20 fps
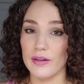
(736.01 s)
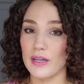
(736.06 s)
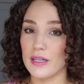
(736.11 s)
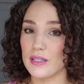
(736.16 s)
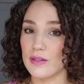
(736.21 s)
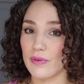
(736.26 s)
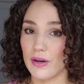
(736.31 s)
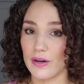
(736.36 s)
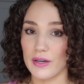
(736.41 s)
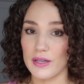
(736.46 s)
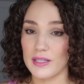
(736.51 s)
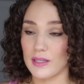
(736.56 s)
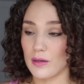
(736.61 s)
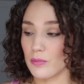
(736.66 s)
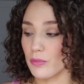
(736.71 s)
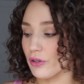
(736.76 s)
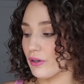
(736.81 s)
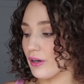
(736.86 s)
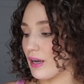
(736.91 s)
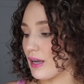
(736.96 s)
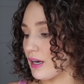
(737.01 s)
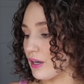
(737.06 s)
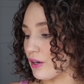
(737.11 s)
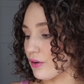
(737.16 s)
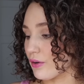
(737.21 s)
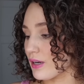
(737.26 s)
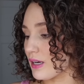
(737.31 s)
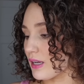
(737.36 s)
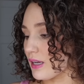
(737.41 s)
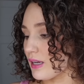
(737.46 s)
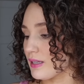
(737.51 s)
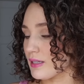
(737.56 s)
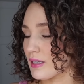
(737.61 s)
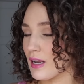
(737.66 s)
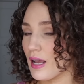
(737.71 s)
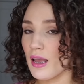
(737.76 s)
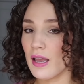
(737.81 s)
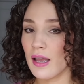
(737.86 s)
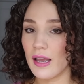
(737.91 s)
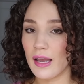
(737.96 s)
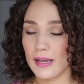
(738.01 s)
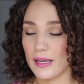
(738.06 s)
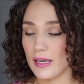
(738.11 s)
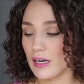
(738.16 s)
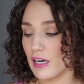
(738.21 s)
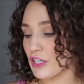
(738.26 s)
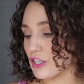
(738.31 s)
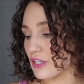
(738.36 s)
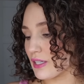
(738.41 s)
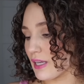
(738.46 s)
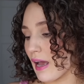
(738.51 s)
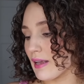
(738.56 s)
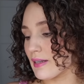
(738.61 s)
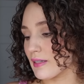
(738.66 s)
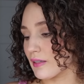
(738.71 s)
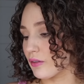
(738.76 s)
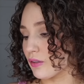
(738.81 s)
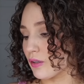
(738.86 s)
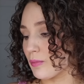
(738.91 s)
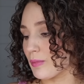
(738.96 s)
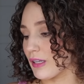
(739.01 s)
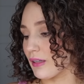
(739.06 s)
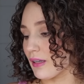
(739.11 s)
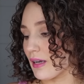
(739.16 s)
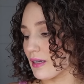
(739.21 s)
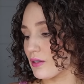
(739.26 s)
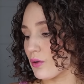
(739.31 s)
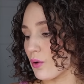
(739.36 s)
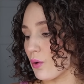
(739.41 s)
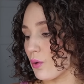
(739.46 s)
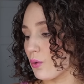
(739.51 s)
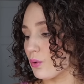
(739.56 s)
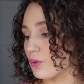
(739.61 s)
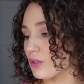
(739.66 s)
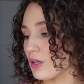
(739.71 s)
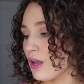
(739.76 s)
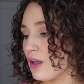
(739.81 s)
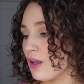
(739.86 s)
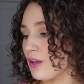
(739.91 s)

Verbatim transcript: It's very similar in ingredients. Again, it just has a little bit less hold.